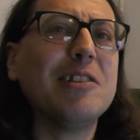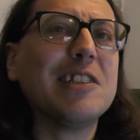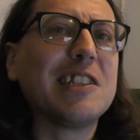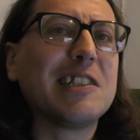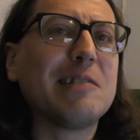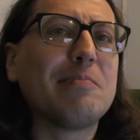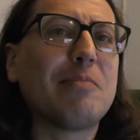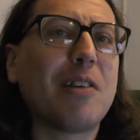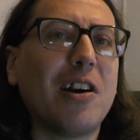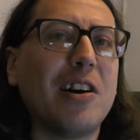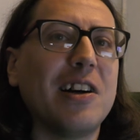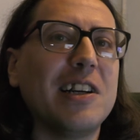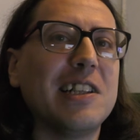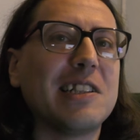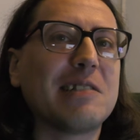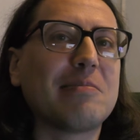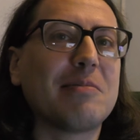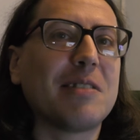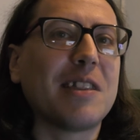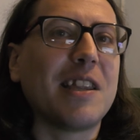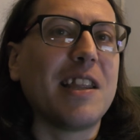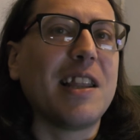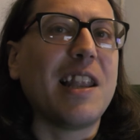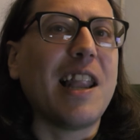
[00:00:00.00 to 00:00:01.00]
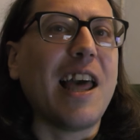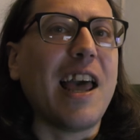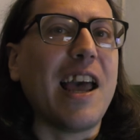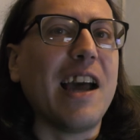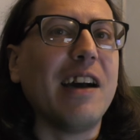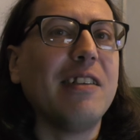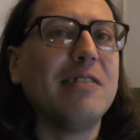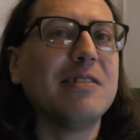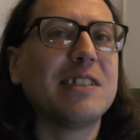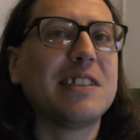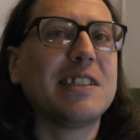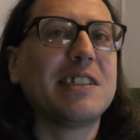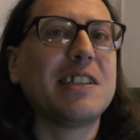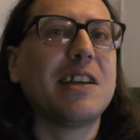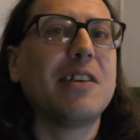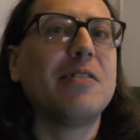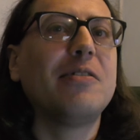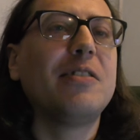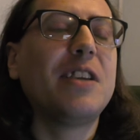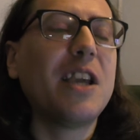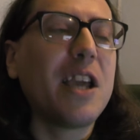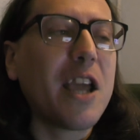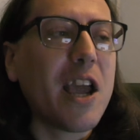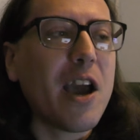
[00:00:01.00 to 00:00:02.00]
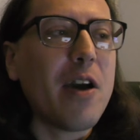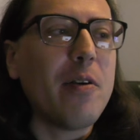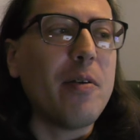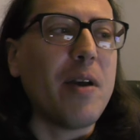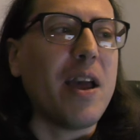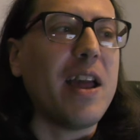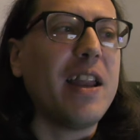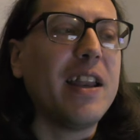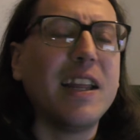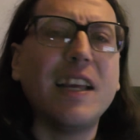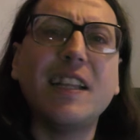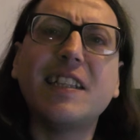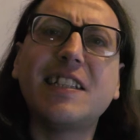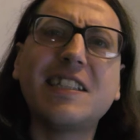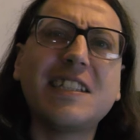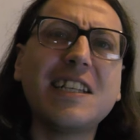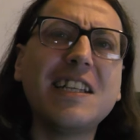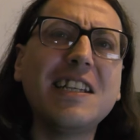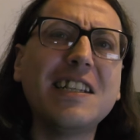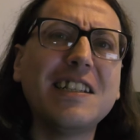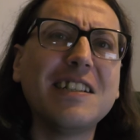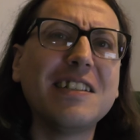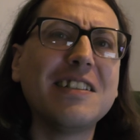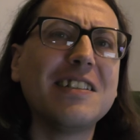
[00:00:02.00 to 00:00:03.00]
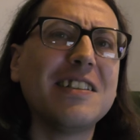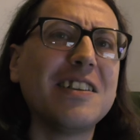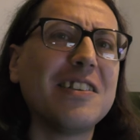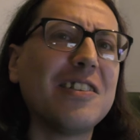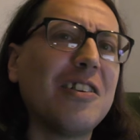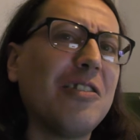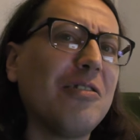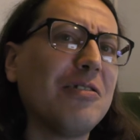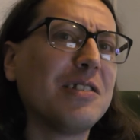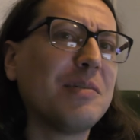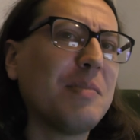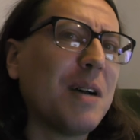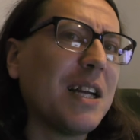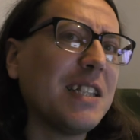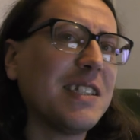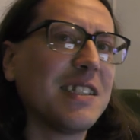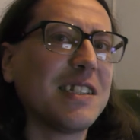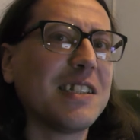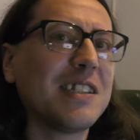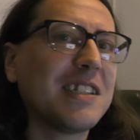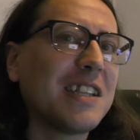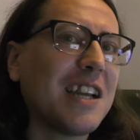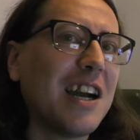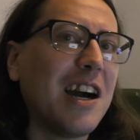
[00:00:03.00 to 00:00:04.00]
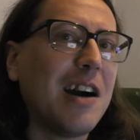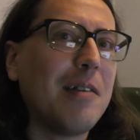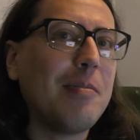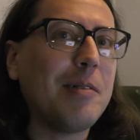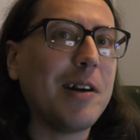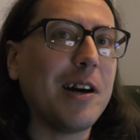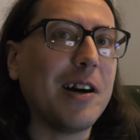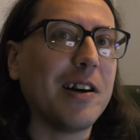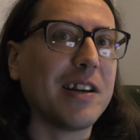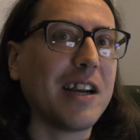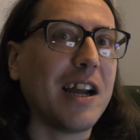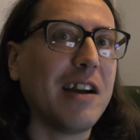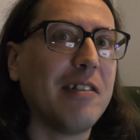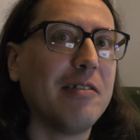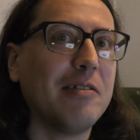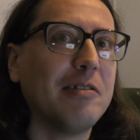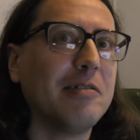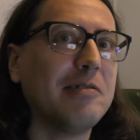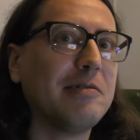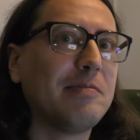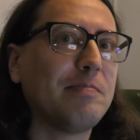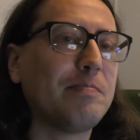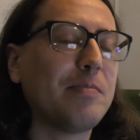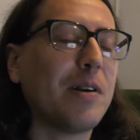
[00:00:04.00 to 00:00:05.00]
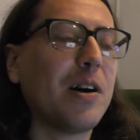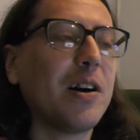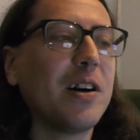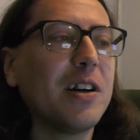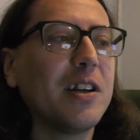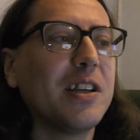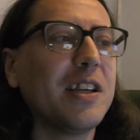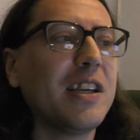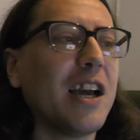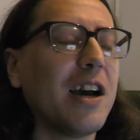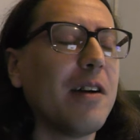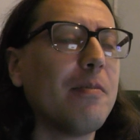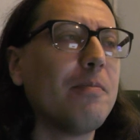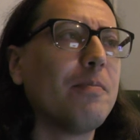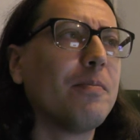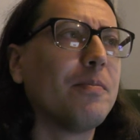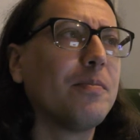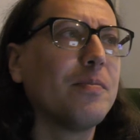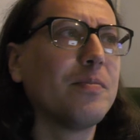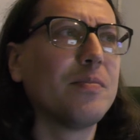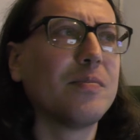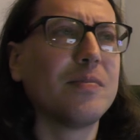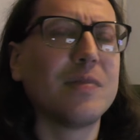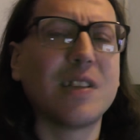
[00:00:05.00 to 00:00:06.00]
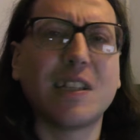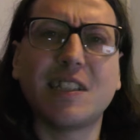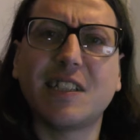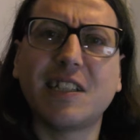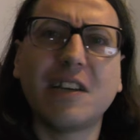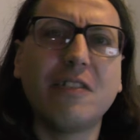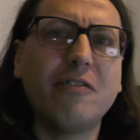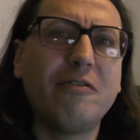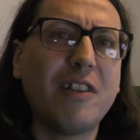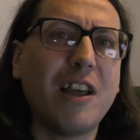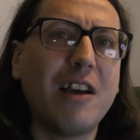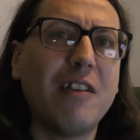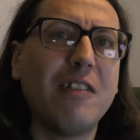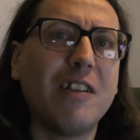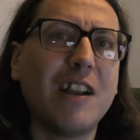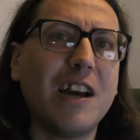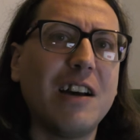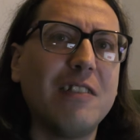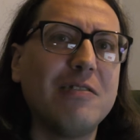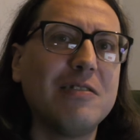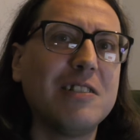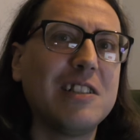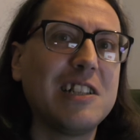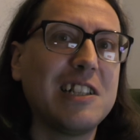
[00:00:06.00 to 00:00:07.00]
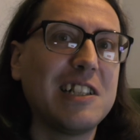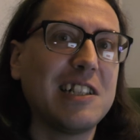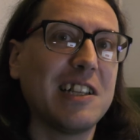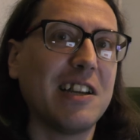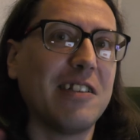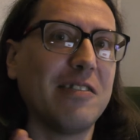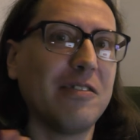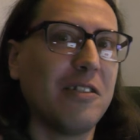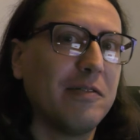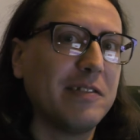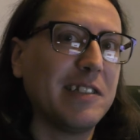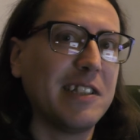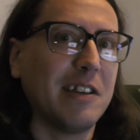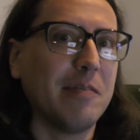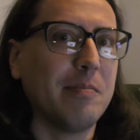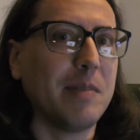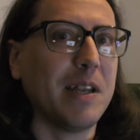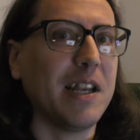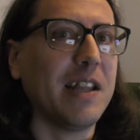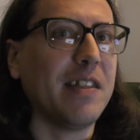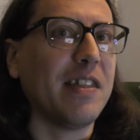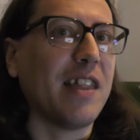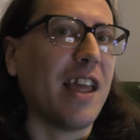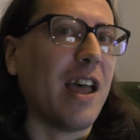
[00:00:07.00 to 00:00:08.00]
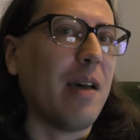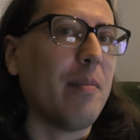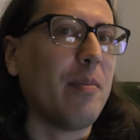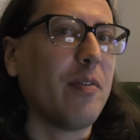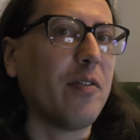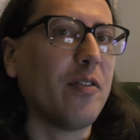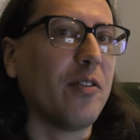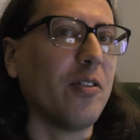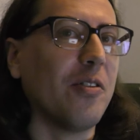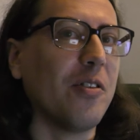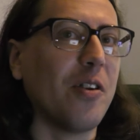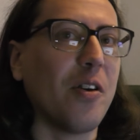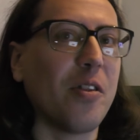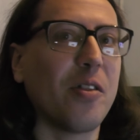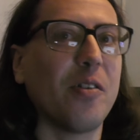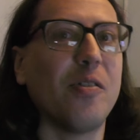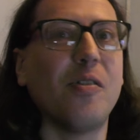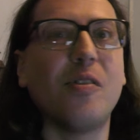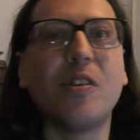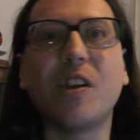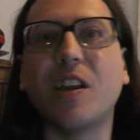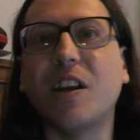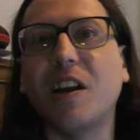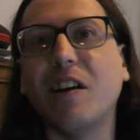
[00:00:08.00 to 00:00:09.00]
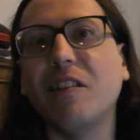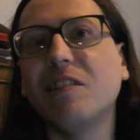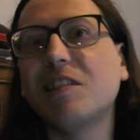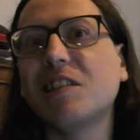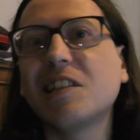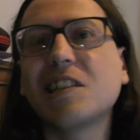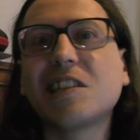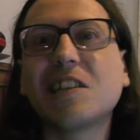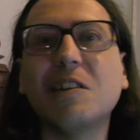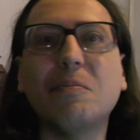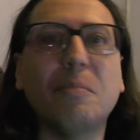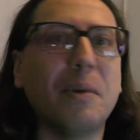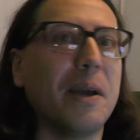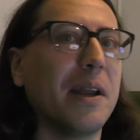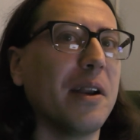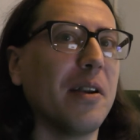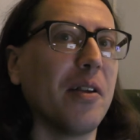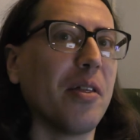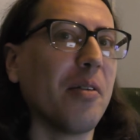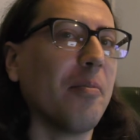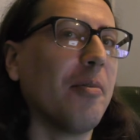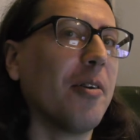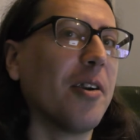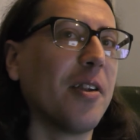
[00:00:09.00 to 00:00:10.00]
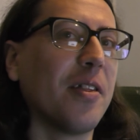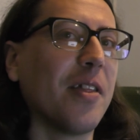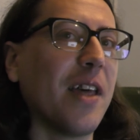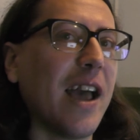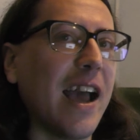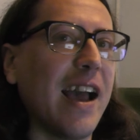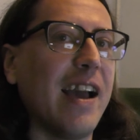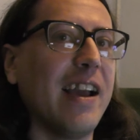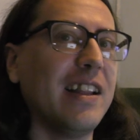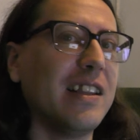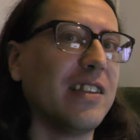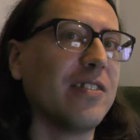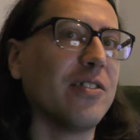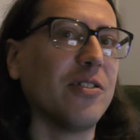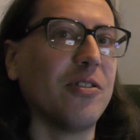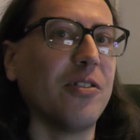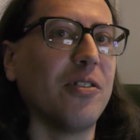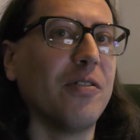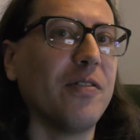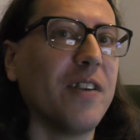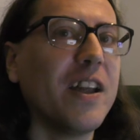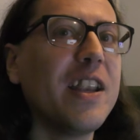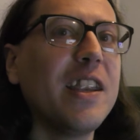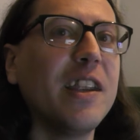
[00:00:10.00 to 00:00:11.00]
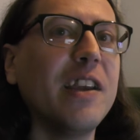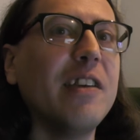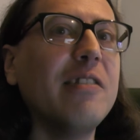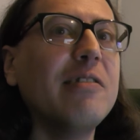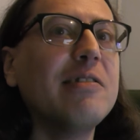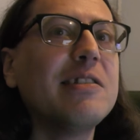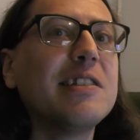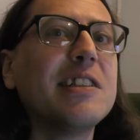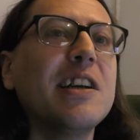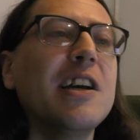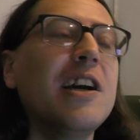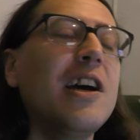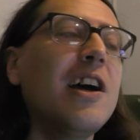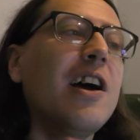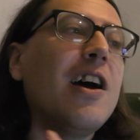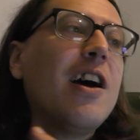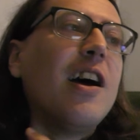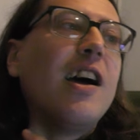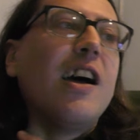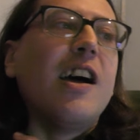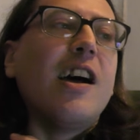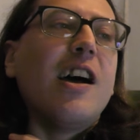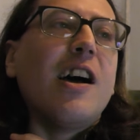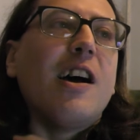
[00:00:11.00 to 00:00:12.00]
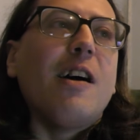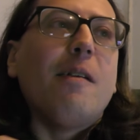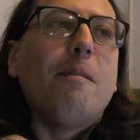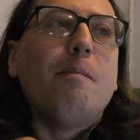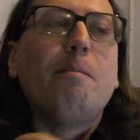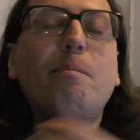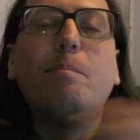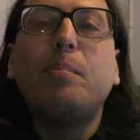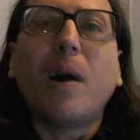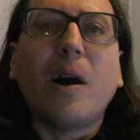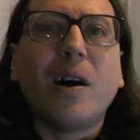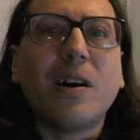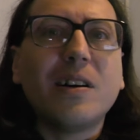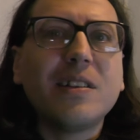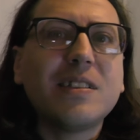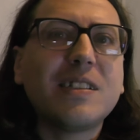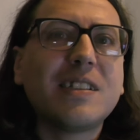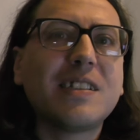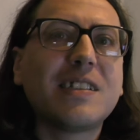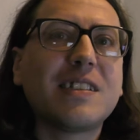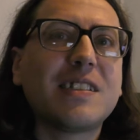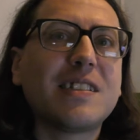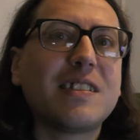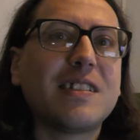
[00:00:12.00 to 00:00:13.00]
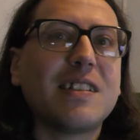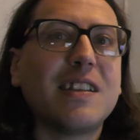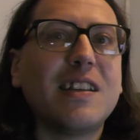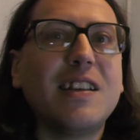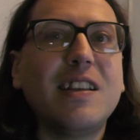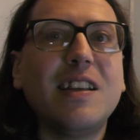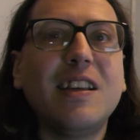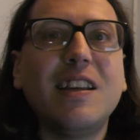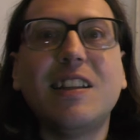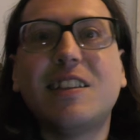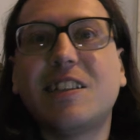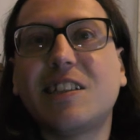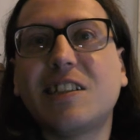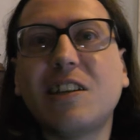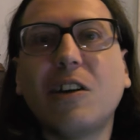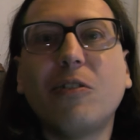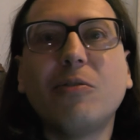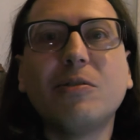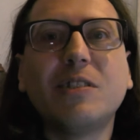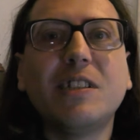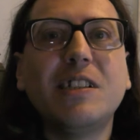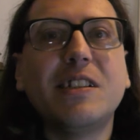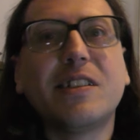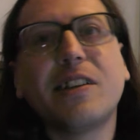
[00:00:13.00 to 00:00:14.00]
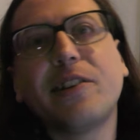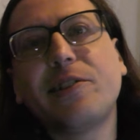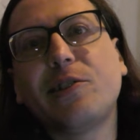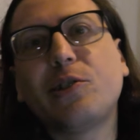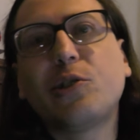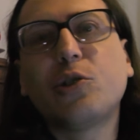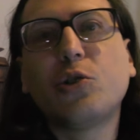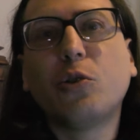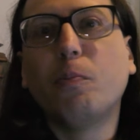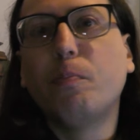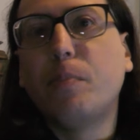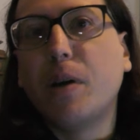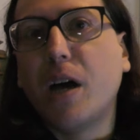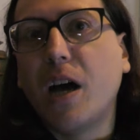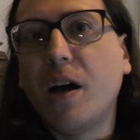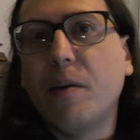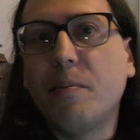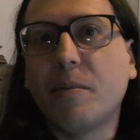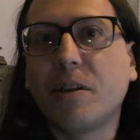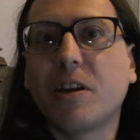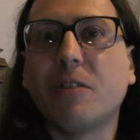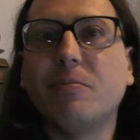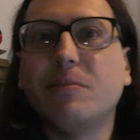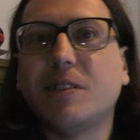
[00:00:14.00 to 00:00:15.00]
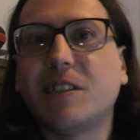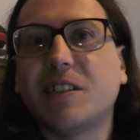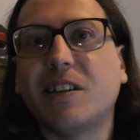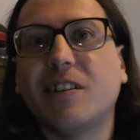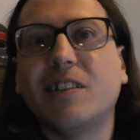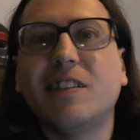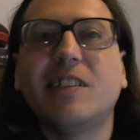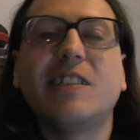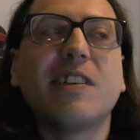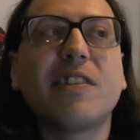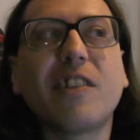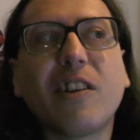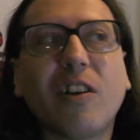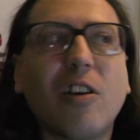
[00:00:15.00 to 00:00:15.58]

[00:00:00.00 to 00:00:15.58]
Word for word: quite surprised with the layout. So you go in, it's in an old abandoned car park. Now, it was by um, the Sunflower Lounge, so obviously I've been in there before, and I thought, you know, it's just going to be another one of their indoor venues. But it's the old industrial Birmingham side,